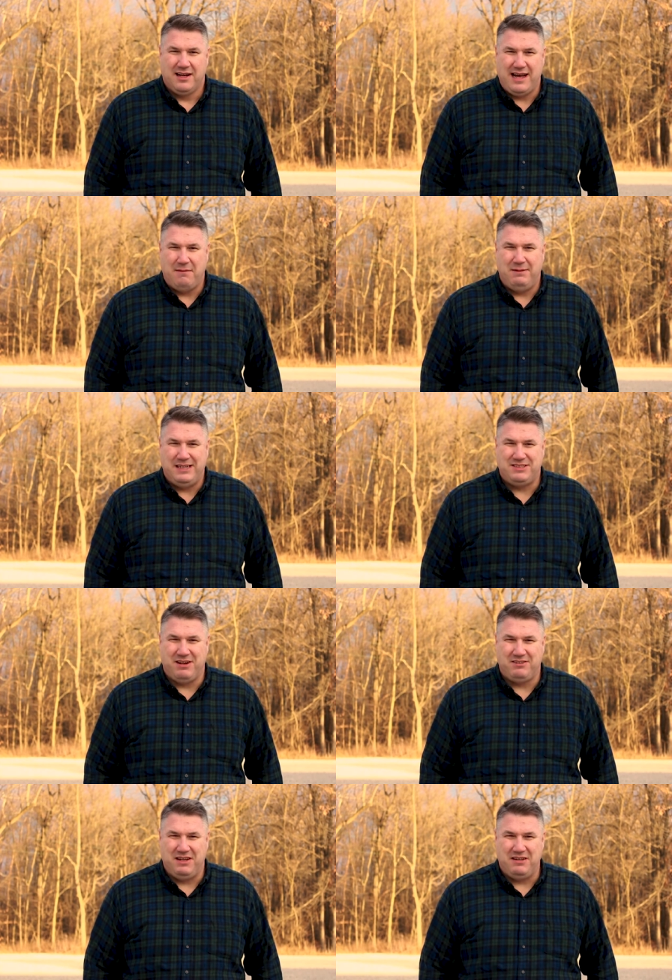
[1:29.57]
God bless
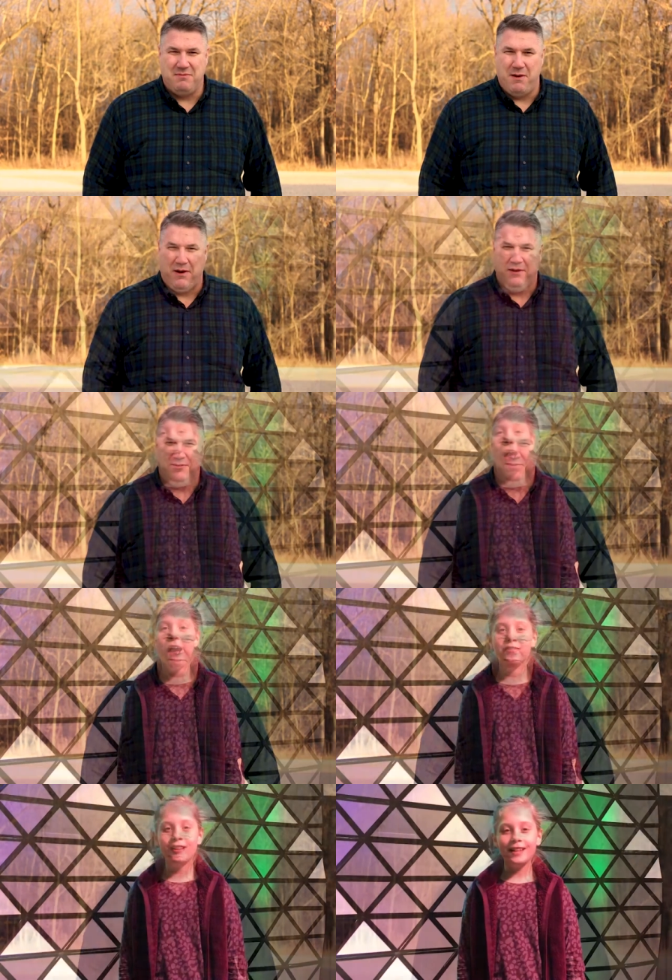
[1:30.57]
you. I'll see you tomorrow.
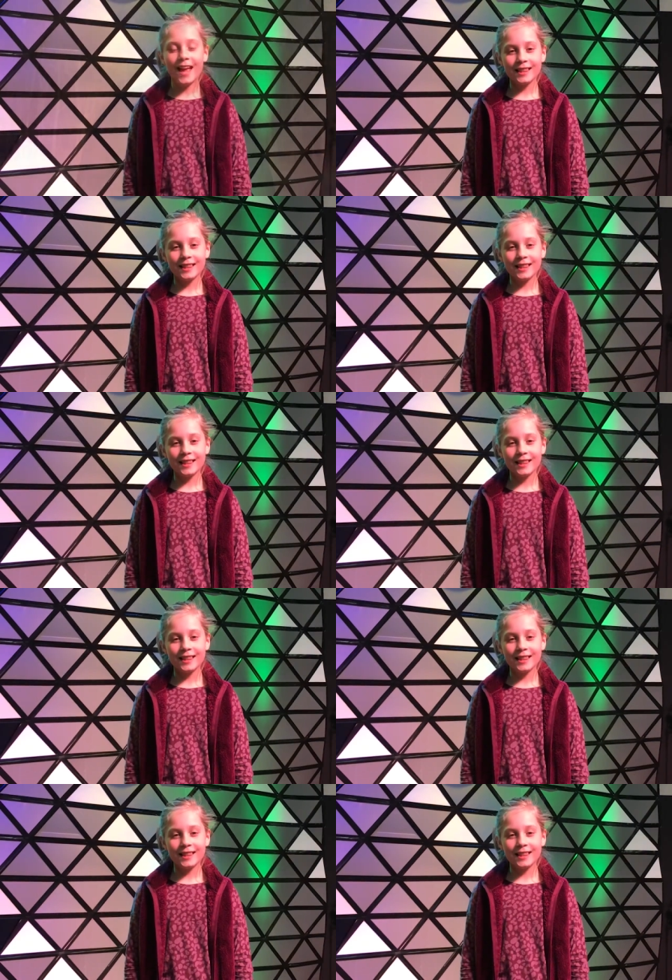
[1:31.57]
If you